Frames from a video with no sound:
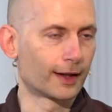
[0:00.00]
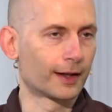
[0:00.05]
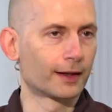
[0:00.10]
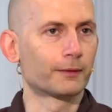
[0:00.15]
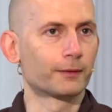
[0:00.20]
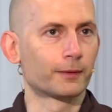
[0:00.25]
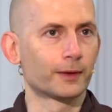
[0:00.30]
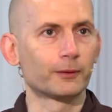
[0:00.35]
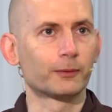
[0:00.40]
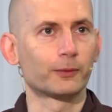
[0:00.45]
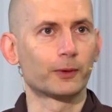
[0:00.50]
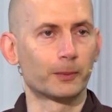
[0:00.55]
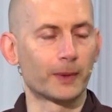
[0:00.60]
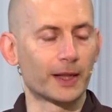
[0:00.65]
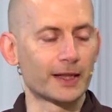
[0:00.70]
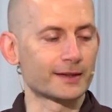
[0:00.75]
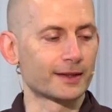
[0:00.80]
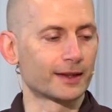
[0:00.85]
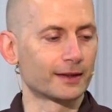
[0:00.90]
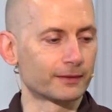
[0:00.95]
feel for
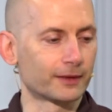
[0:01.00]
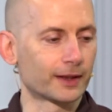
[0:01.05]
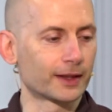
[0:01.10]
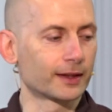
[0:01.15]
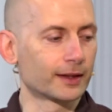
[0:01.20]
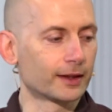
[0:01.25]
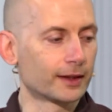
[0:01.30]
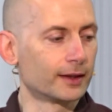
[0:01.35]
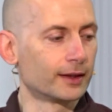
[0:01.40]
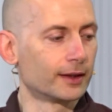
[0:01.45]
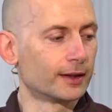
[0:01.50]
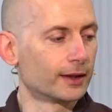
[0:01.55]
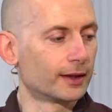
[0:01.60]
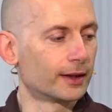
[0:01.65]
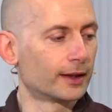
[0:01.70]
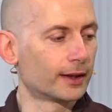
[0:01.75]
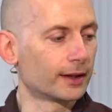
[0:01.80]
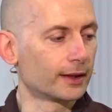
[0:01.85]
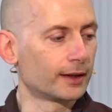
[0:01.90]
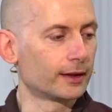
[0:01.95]
myself.
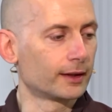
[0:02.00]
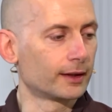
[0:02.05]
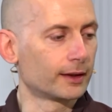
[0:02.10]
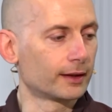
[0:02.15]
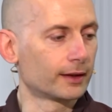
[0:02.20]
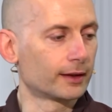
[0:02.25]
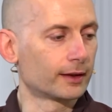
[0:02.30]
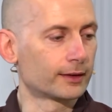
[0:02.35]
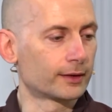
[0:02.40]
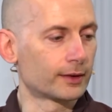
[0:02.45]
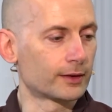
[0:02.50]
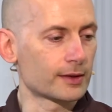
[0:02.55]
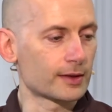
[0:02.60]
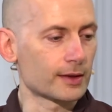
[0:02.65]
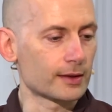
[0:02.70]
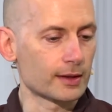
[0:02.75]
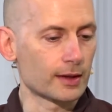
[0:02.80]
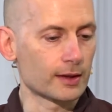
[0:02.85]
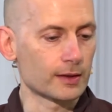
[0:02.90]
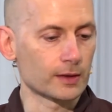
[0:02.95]
There is
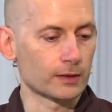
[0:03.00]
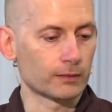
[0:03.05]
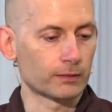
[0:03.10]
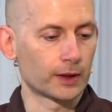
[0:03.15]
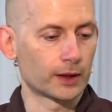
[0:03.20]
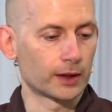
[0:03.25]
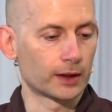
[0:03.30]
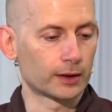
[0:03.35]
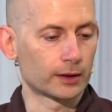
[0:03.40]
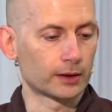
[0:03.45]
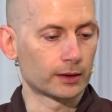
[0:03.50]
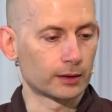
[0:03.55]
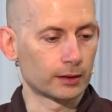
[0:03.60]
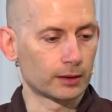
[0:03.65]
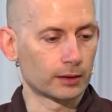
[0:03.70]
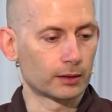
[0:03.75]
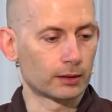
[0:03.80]
a sense of like,